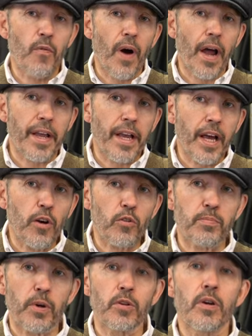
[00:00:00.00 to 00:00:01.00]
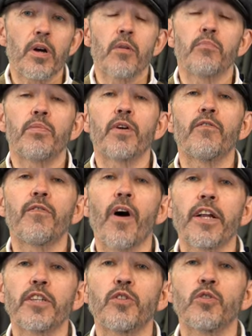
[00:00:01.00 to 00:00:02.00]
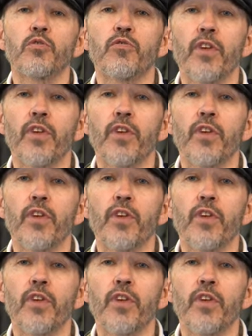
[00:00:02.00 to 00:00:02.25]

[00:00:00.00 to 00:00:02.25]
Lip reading: A Held boot, provided you